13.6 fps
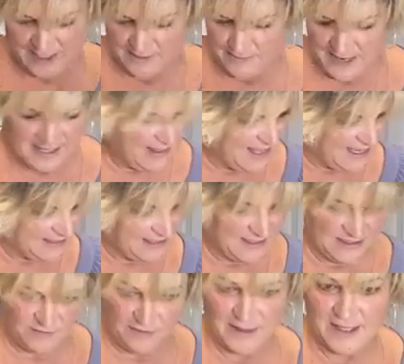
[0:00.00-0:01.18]
don't need my
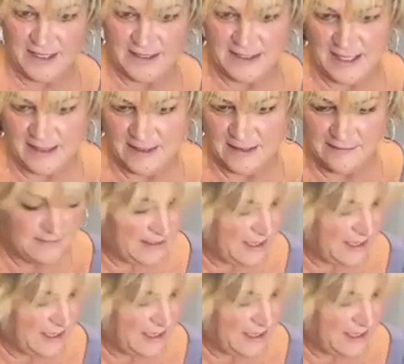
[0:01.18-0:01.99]
glasses for things like,